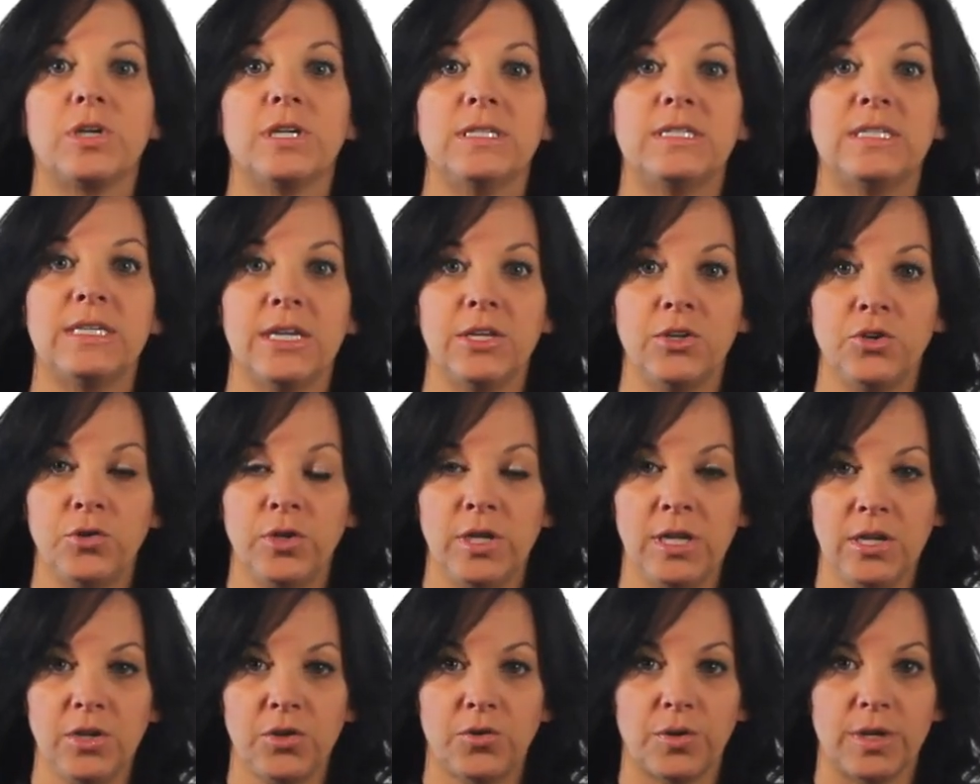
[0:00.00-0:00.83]
continue
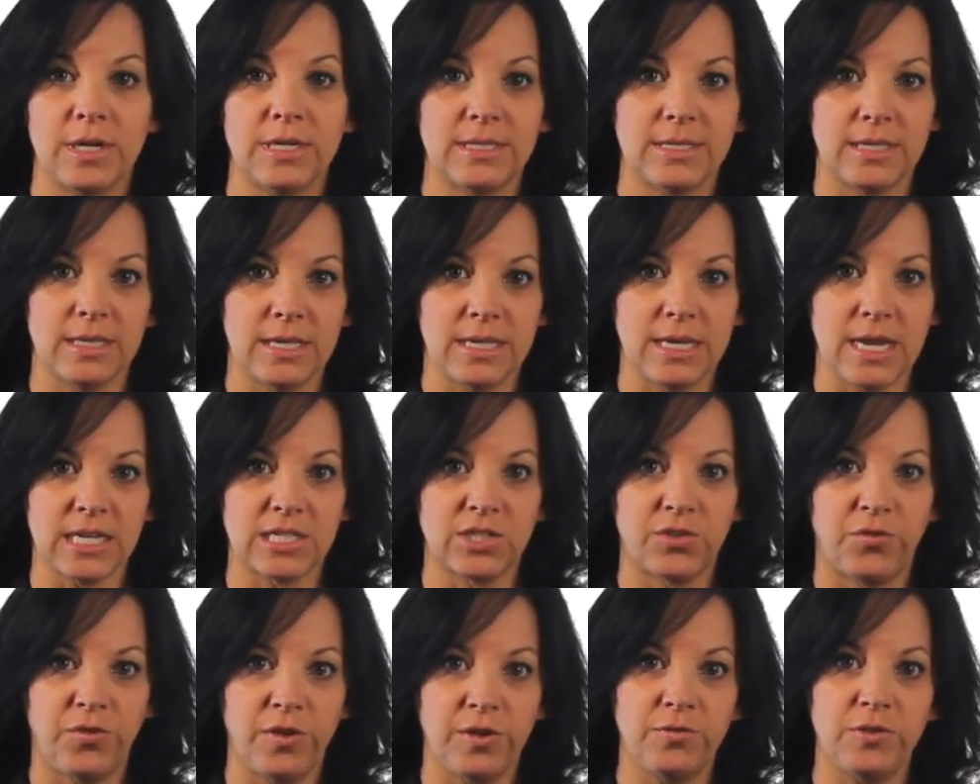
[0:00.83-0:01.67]
to increase in the
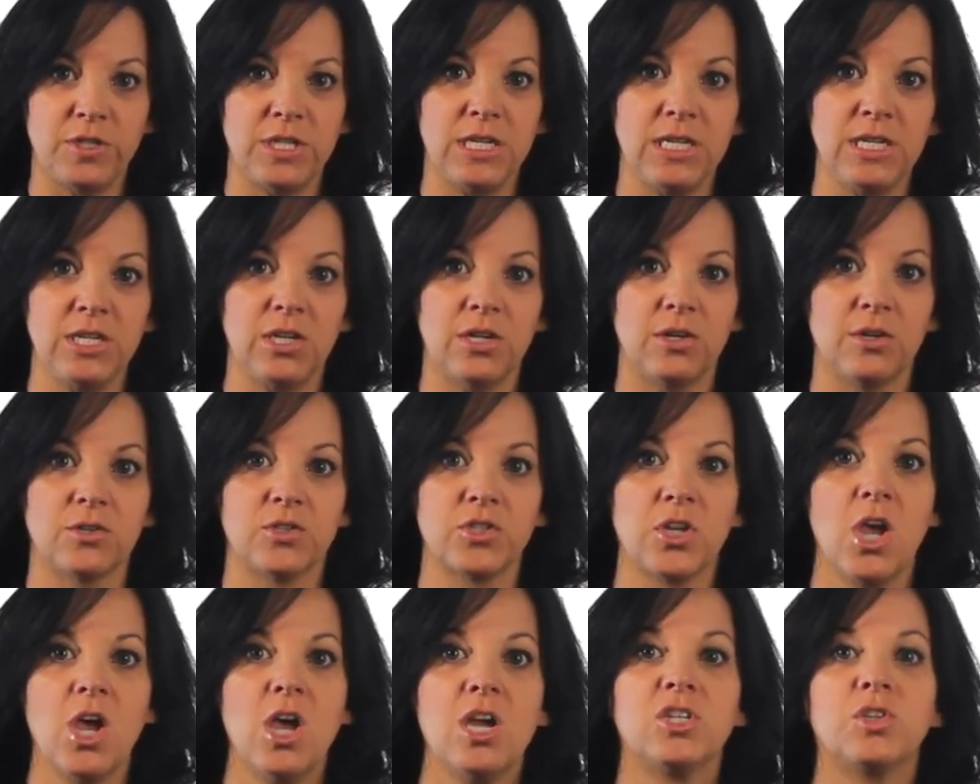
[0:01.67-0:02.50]
next 15
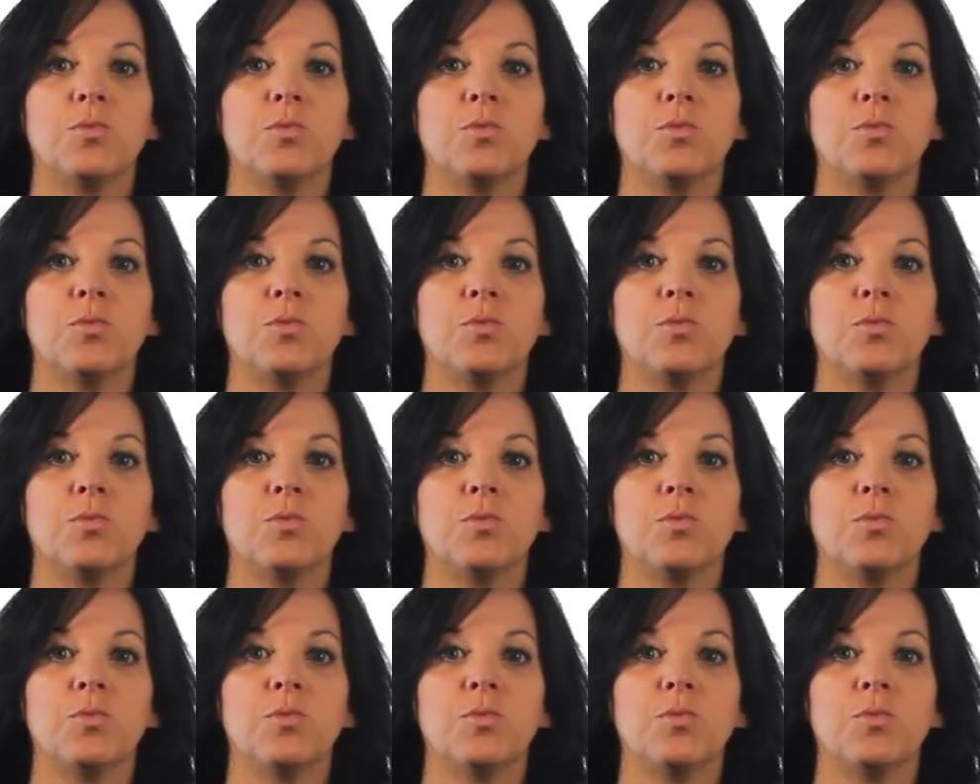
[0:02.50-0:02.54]
years